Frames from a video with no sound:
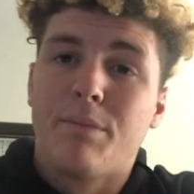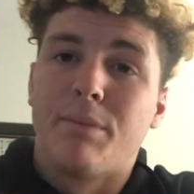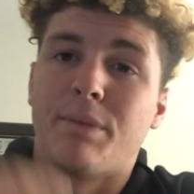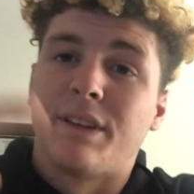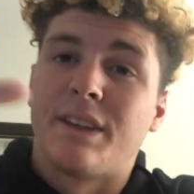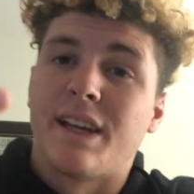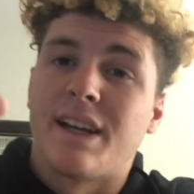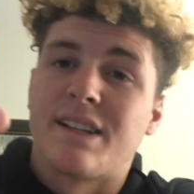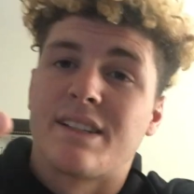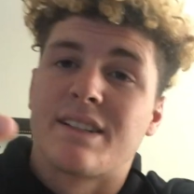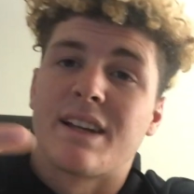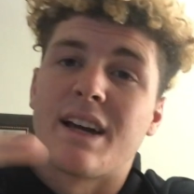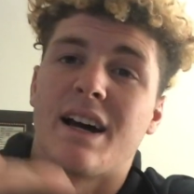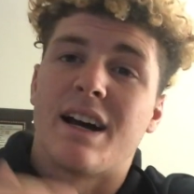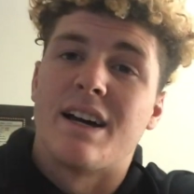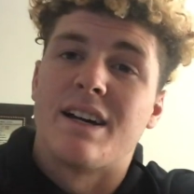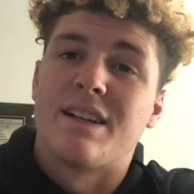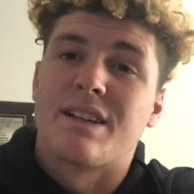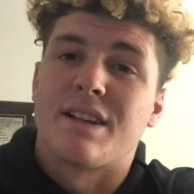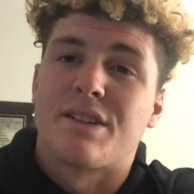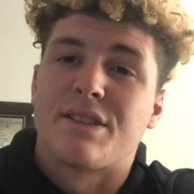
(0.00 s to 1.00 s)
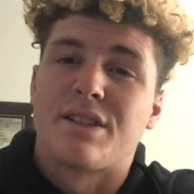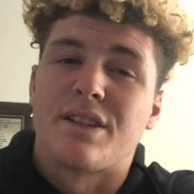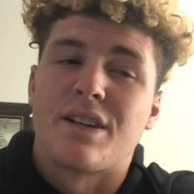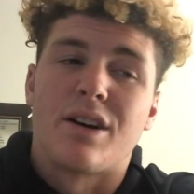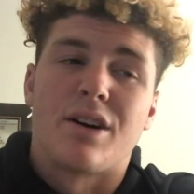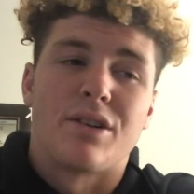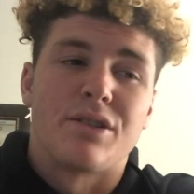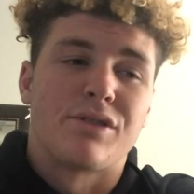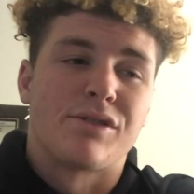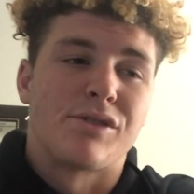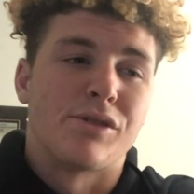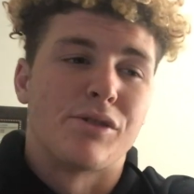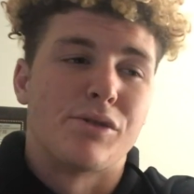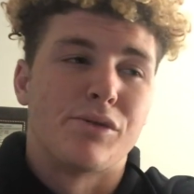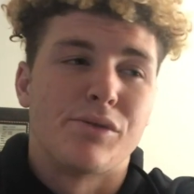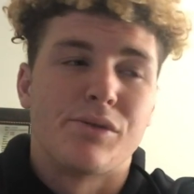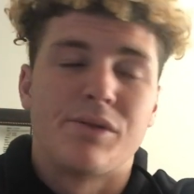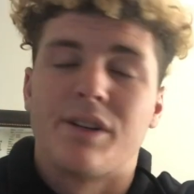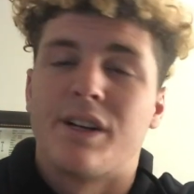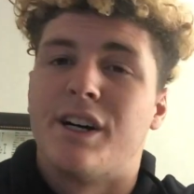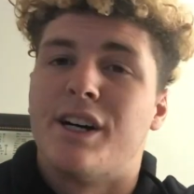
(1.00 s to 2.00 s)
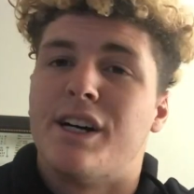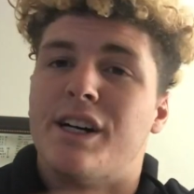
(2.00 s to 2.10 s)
But thanks, guys. I'll see y'all soon.